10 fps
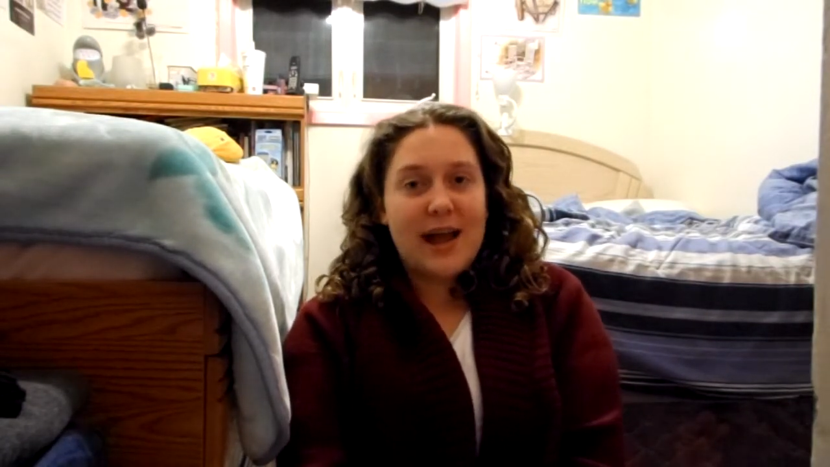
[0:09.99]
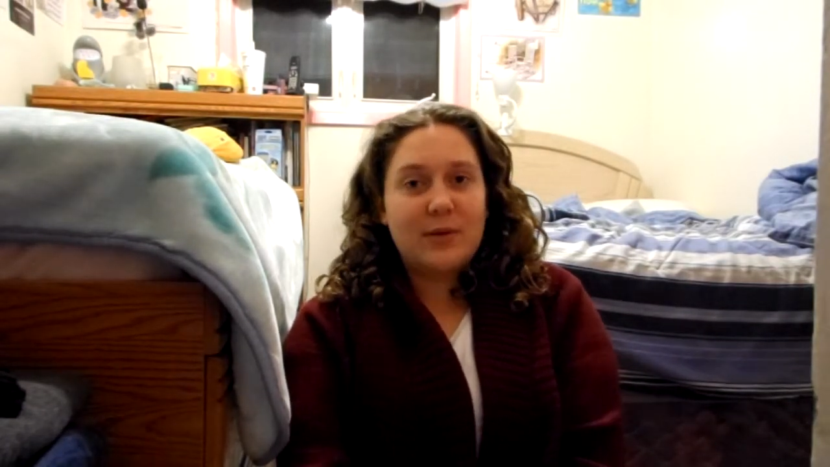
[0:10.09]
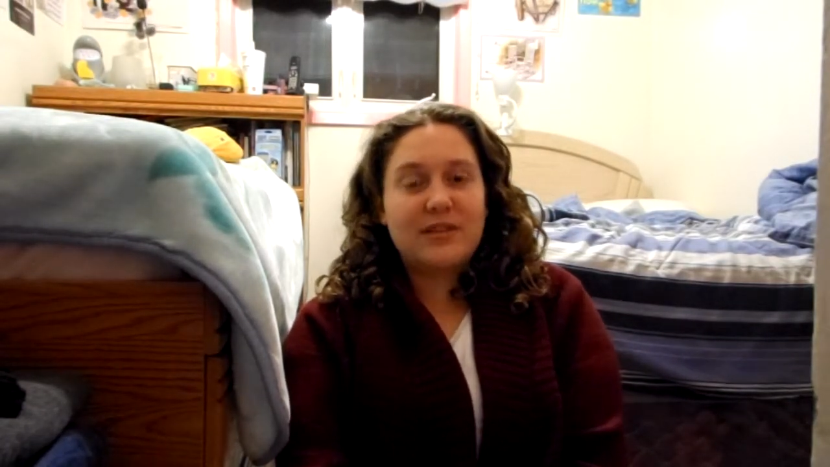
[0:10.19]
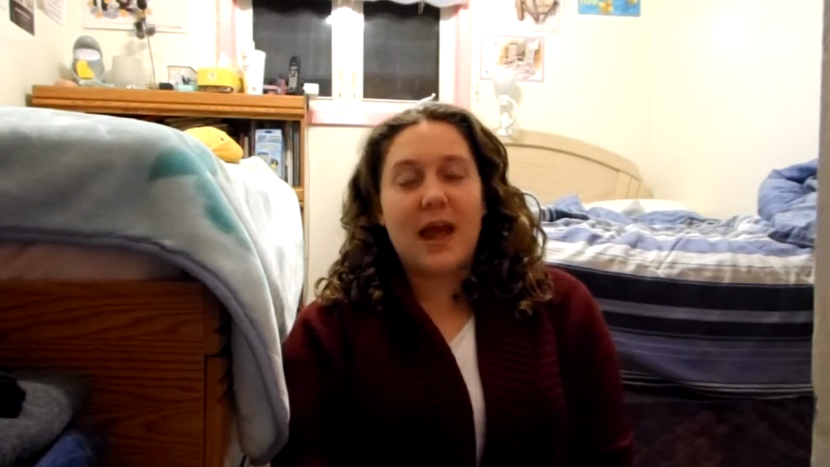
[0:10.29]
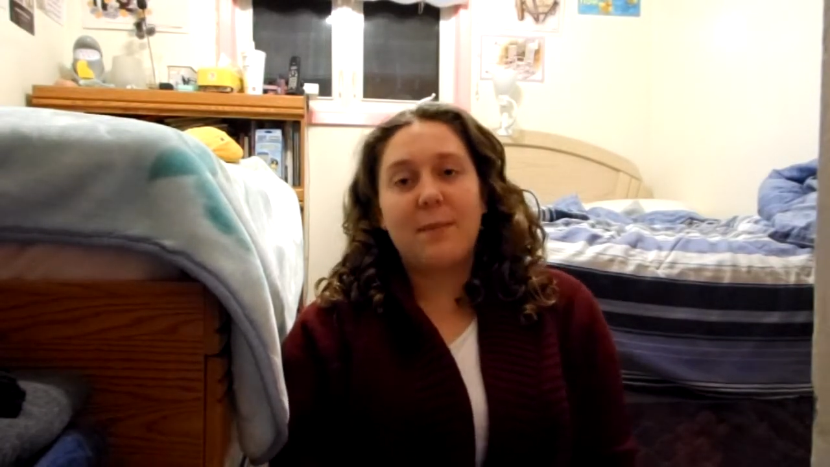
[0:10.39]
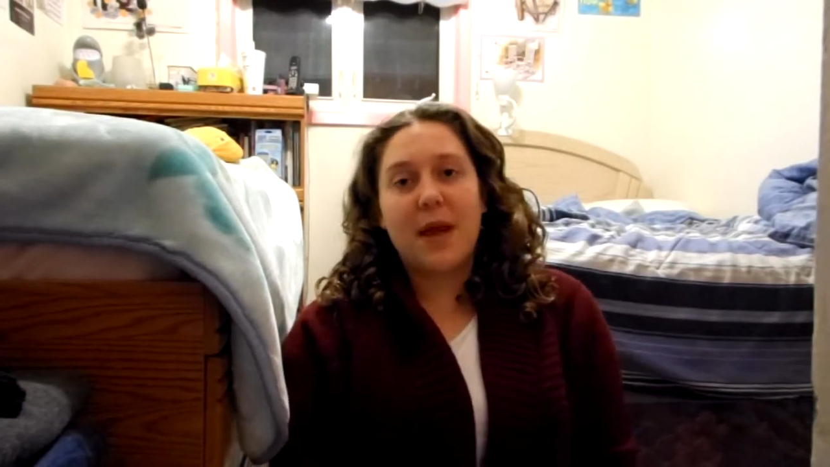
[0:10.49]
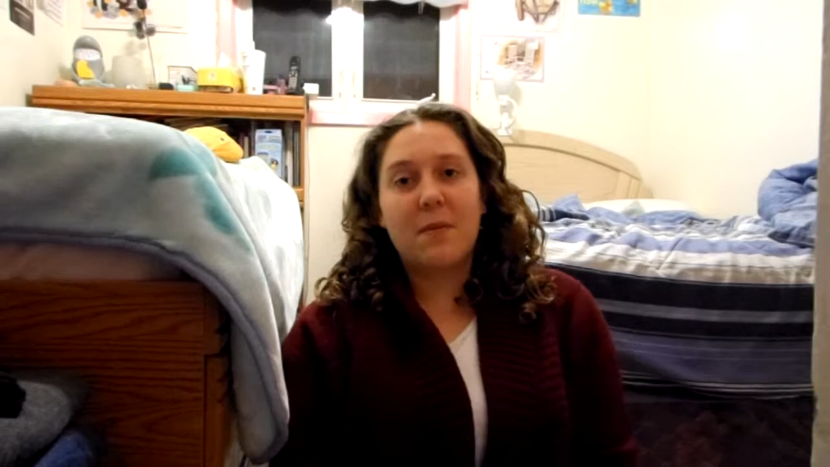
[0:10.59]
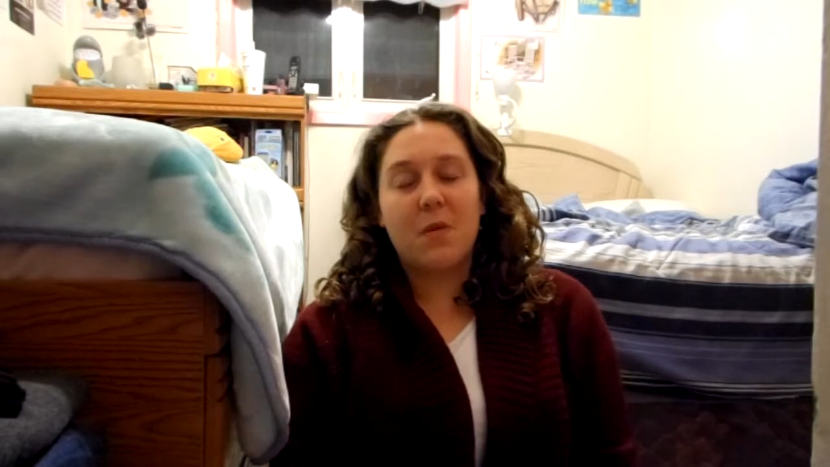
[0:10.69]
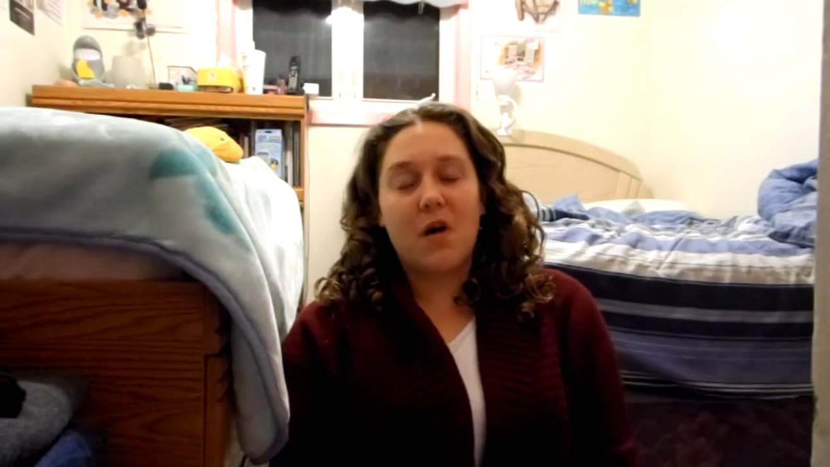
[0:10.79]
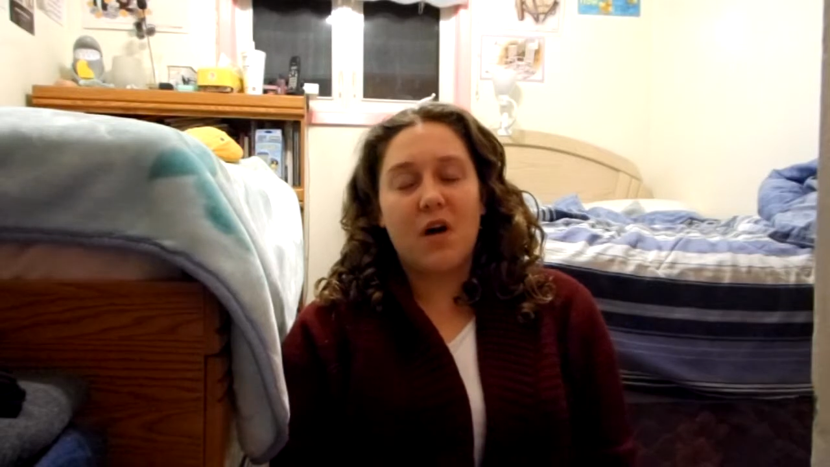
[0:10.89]
I was at
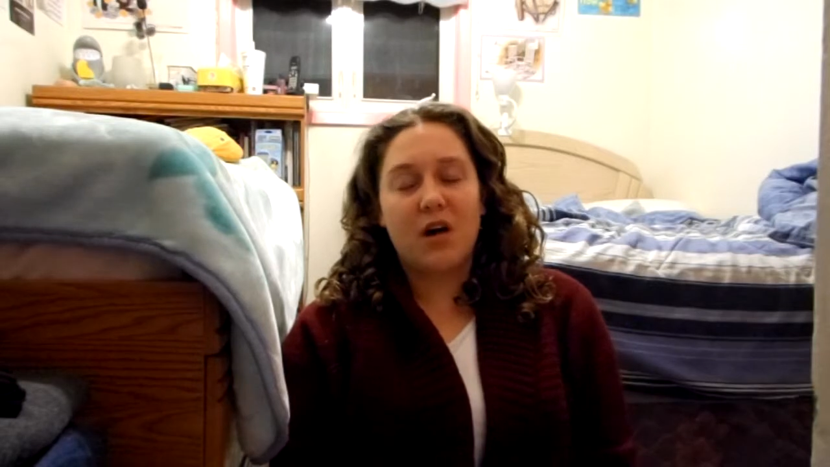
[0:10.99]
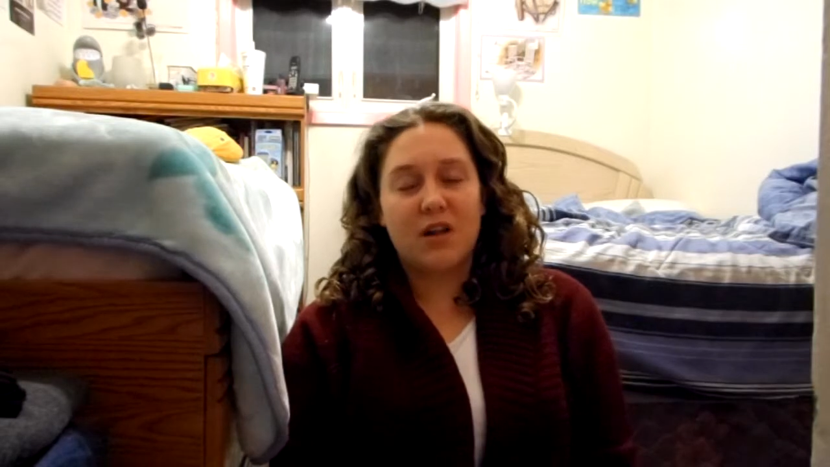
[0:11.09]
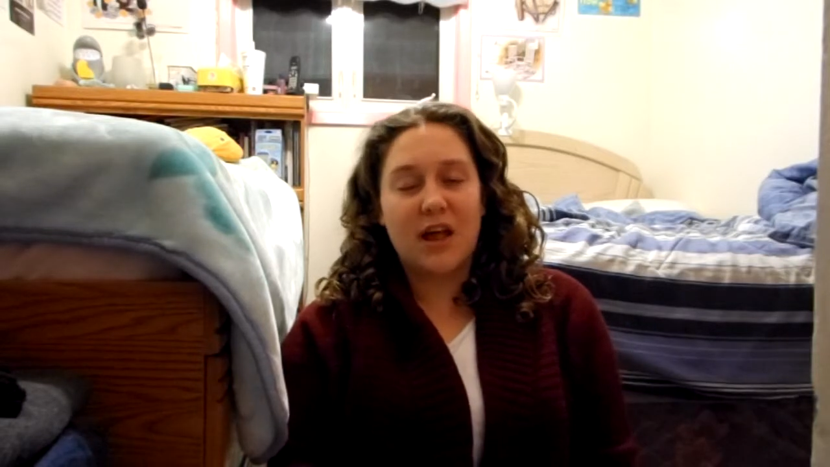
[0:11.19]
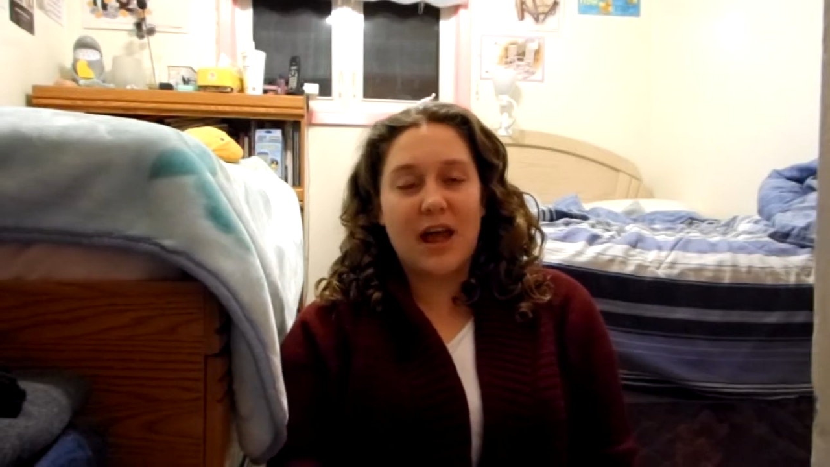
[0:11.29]
my mall,